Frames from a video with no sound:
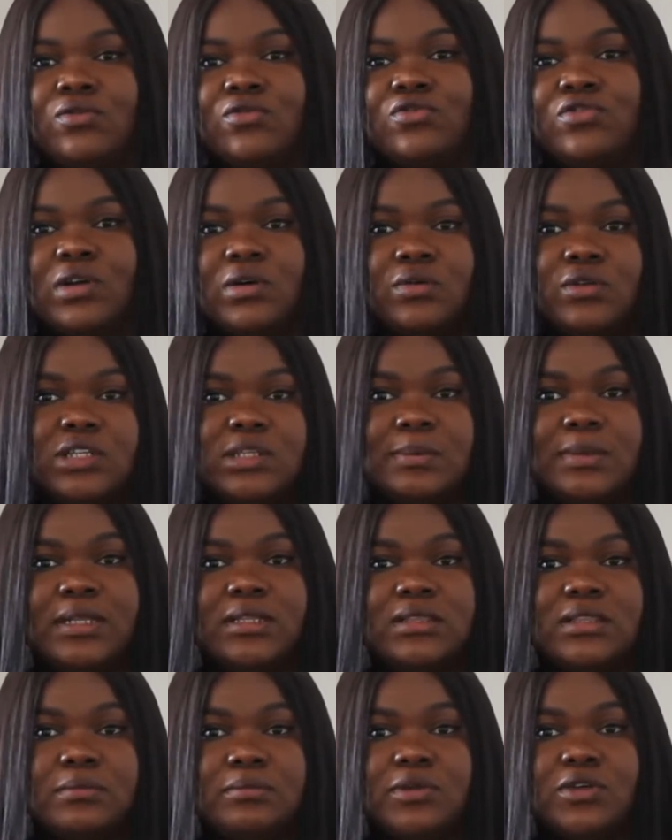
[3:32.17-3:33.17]
you're going to
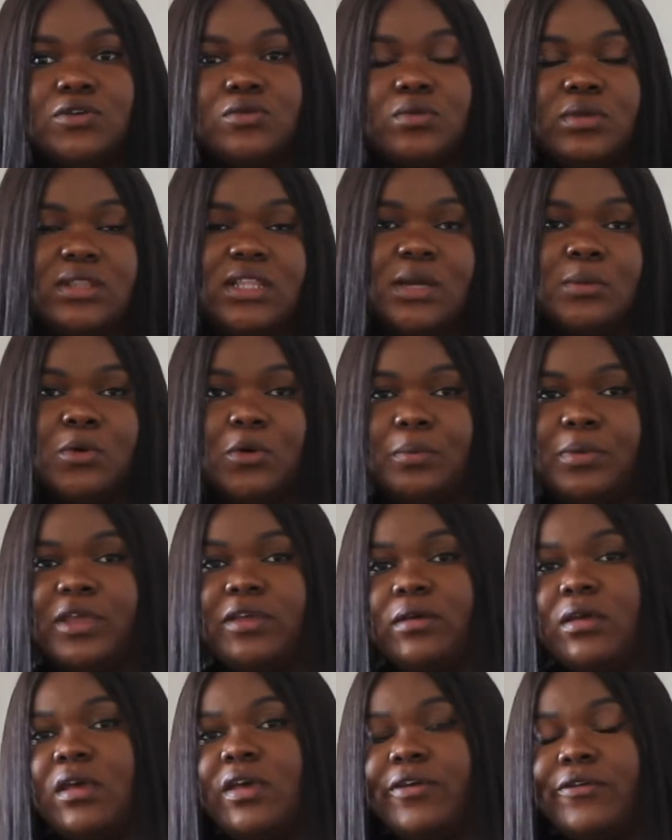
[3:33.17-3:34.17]
split the bill with them or
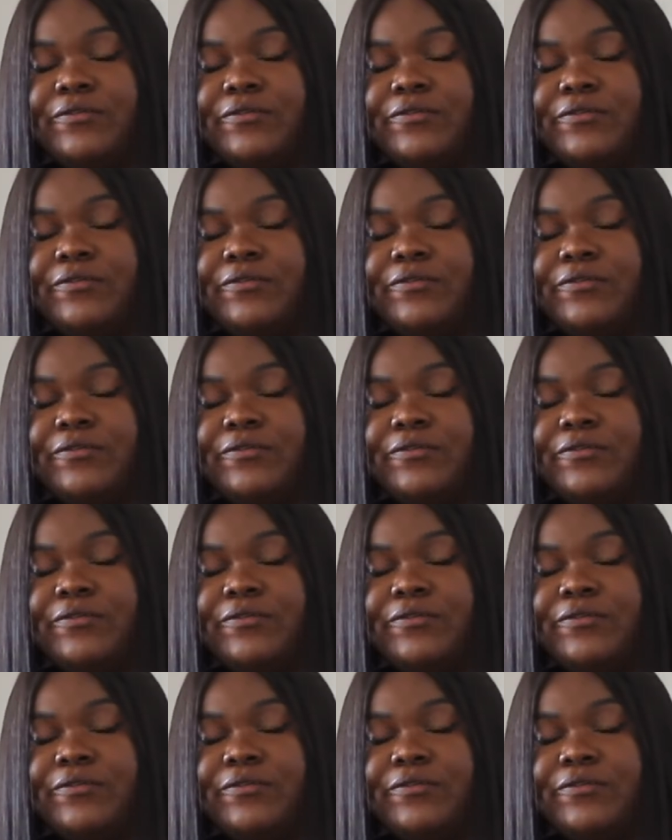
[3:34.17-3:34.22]
pay